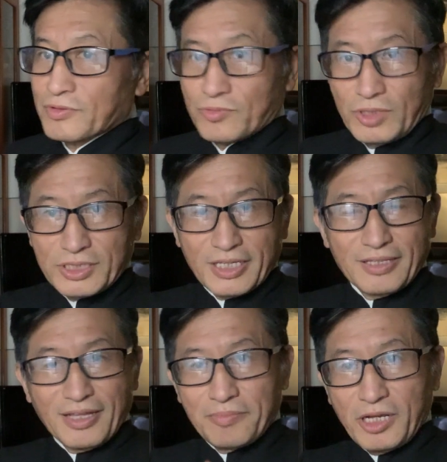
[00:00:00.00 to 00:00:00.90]
once
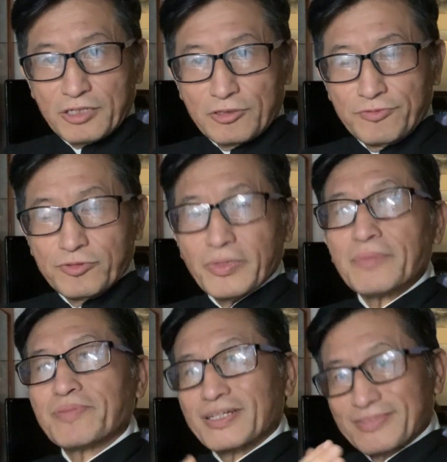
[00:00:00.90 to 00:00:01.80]
again, I'm not a Kung Fu man,
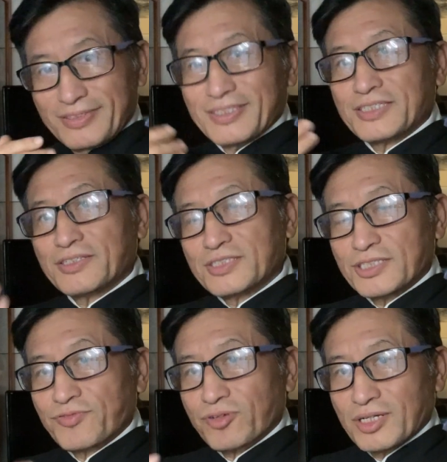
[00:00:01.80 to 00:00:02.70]
but this is
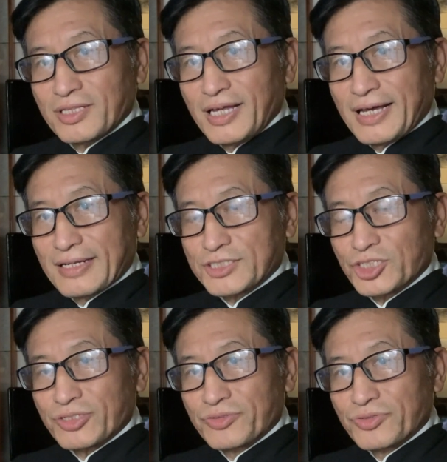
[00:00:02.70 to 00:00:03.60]
just for analogy.